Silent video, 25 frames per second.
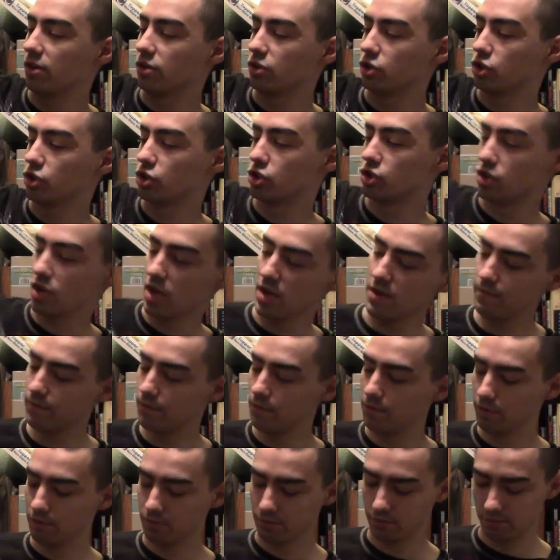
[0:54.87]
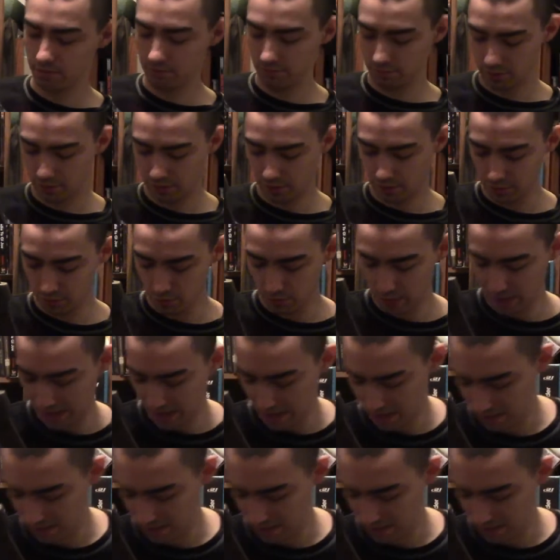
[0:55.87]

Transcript: sheath to,